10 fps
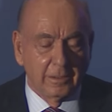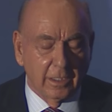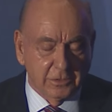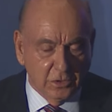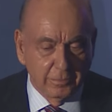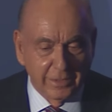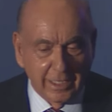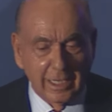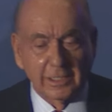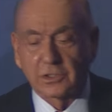a tumor
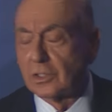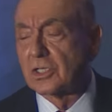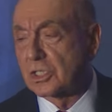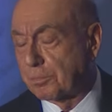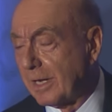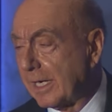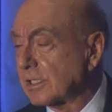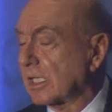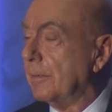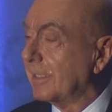there and it's going to spread, it's
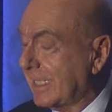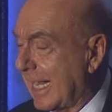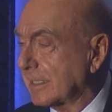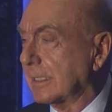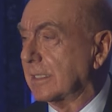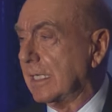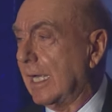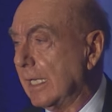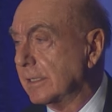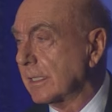going to
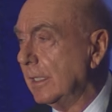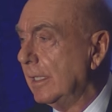metastasize.